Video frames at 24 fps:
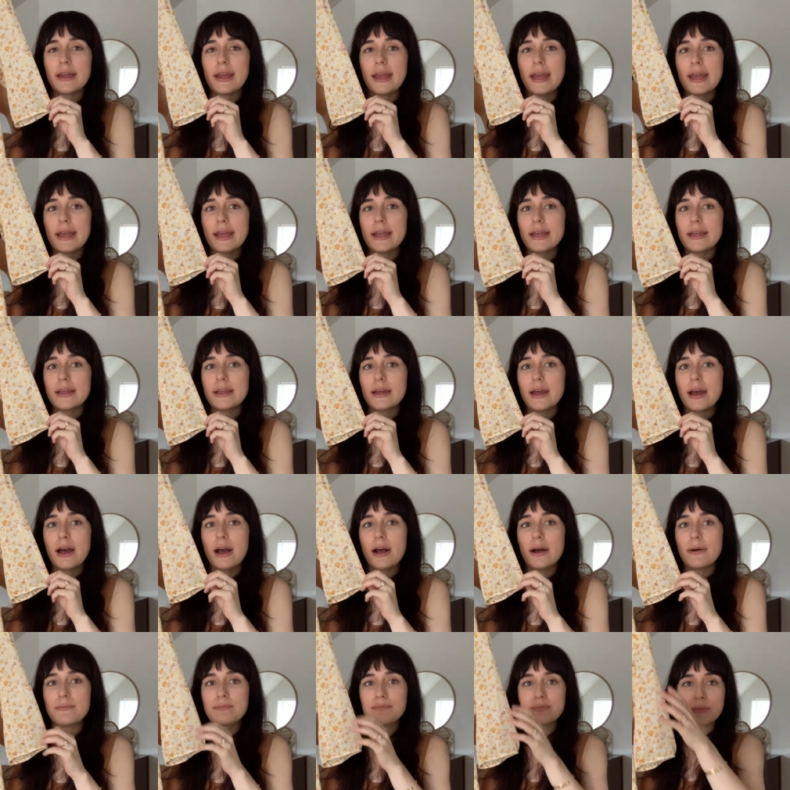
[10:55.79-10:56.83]
a
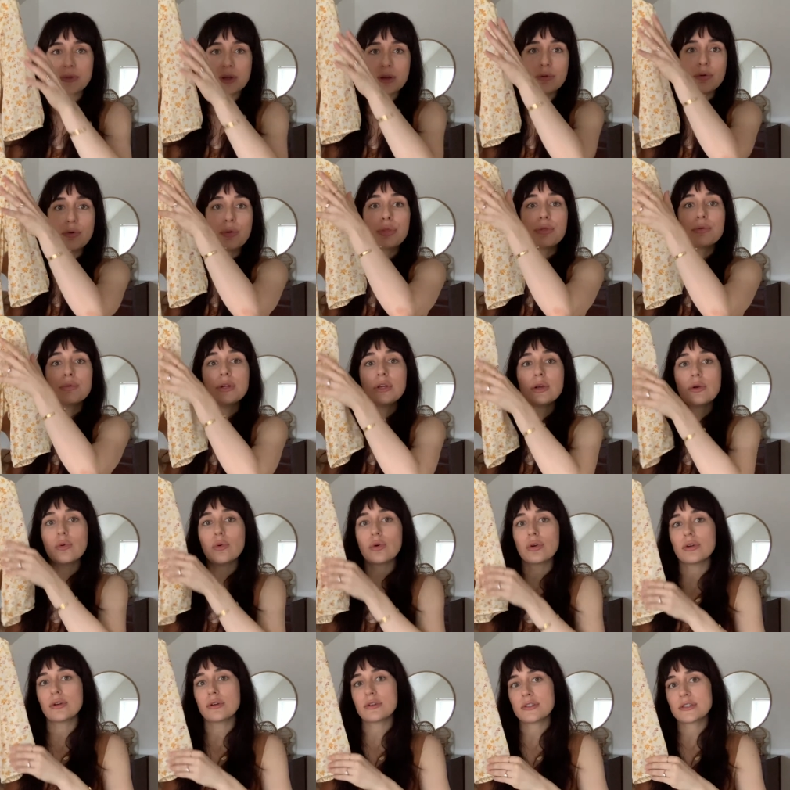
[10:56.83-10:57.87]
um, well, three
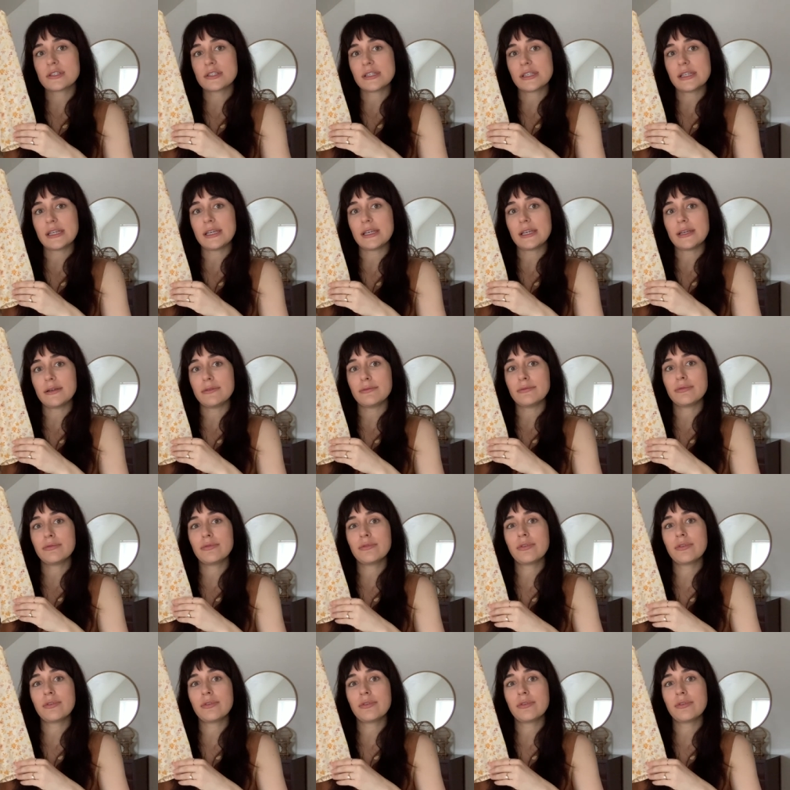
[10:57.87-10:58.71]
quarter sleeve.